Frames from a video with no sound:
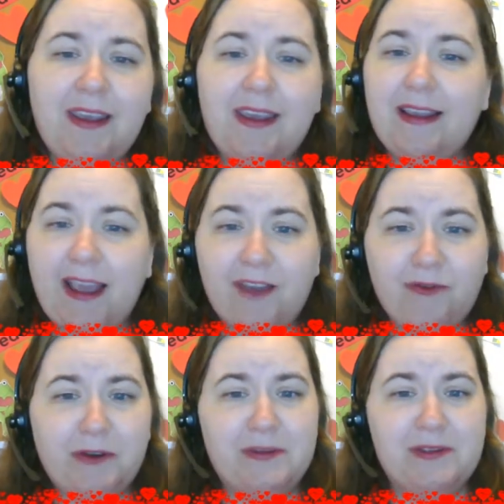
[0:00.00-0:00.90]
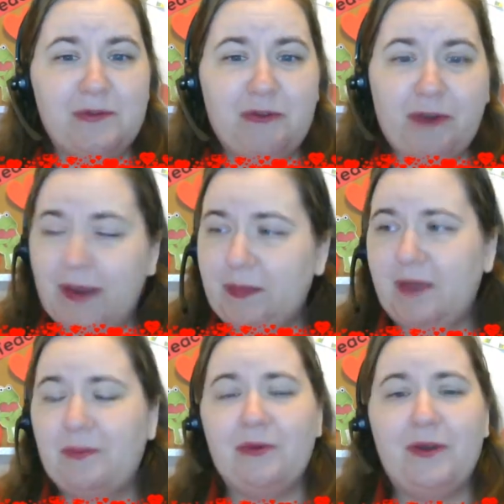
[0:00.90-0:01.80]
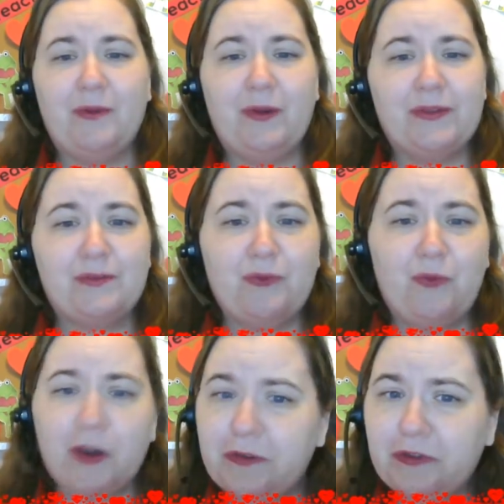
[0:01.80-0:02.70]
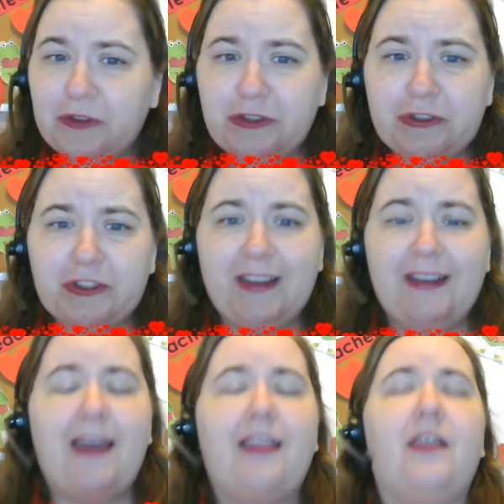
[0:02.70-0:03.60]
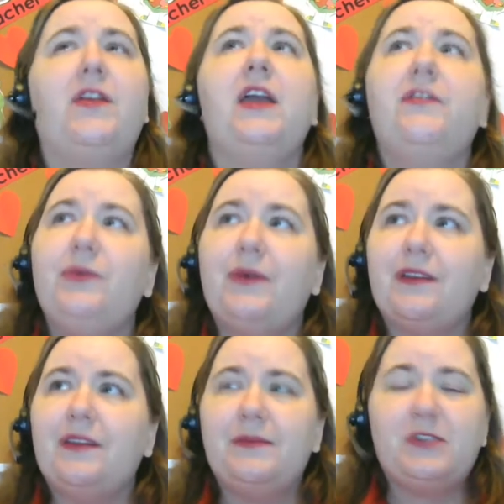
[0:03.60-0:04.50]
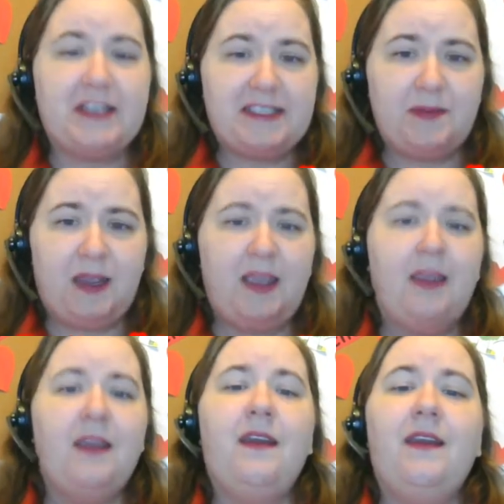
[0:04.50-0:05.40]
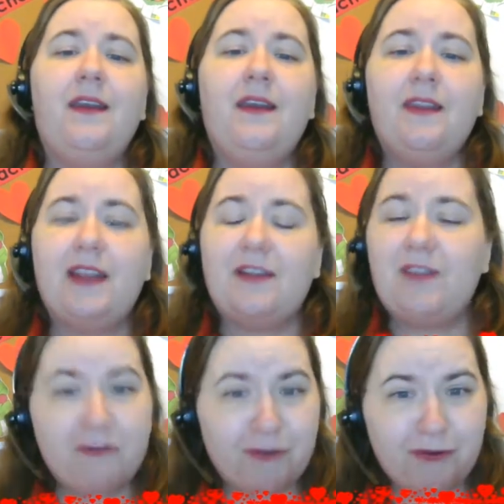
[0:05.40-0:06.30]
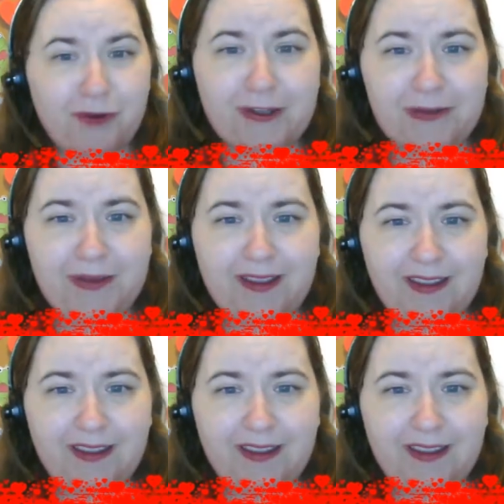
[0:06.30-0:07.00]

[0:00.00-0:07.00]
and I have worked with some great people and worked with some wonderful children, and I love every one of them, trust me, that I've ever worked with.